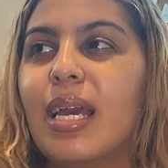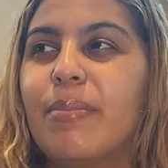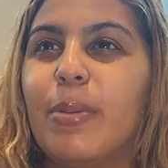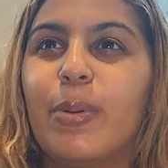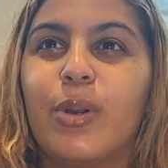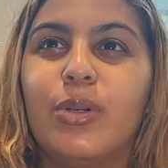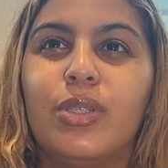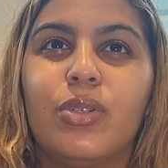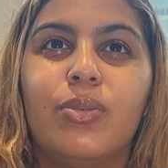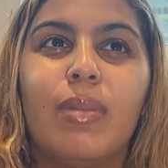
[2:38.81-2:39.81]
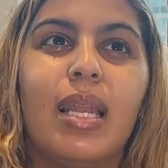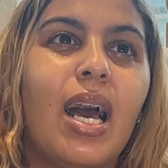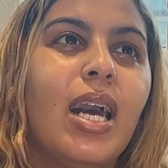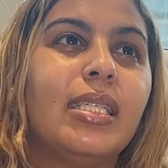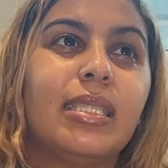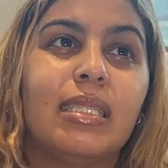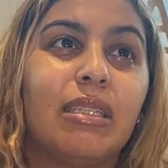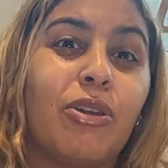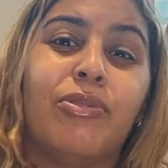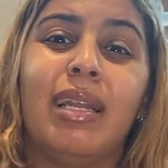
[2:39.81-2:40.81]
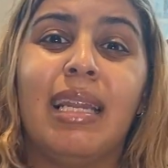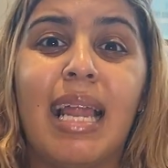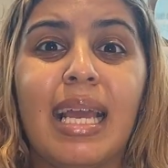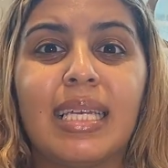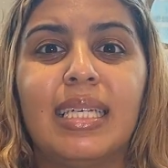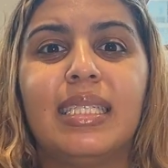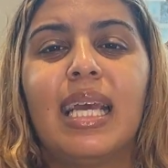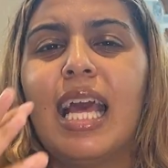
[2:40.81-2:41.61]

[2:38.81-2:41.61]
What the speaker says: People go to Milan, don't really like it.